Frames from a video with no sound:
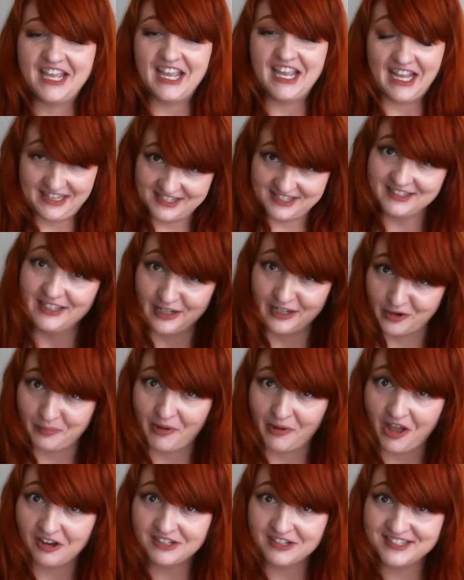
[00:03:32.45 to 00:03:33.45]
It's a litter
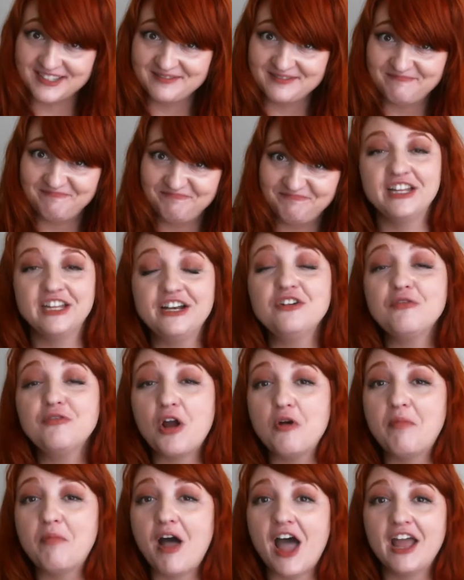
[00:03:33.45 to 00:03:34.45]
box. Litter
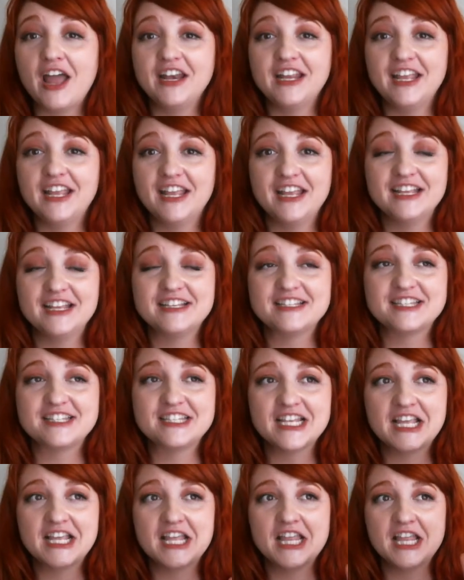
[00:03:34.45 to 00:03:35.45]
Robot
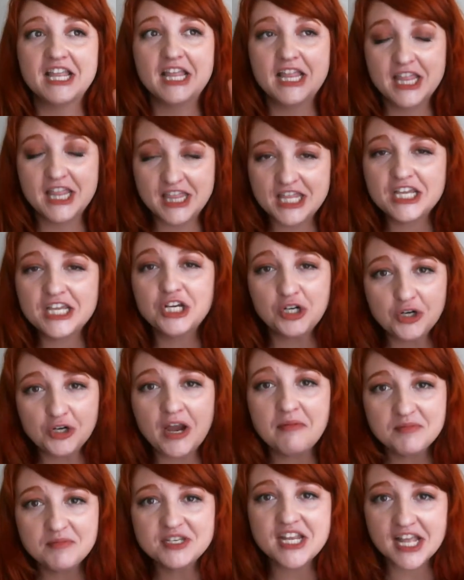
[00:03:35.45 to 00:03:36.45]
is the
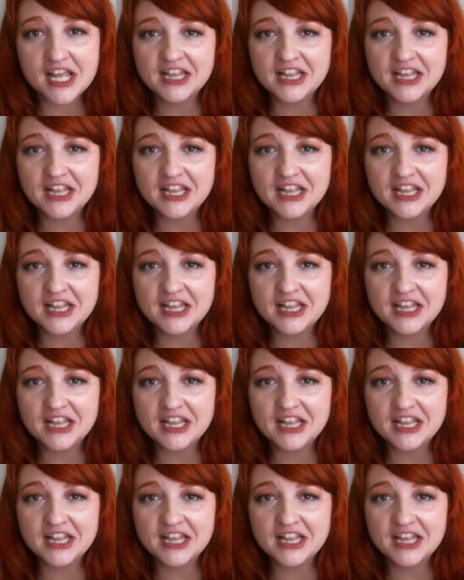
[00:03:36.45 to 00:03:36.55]
creme de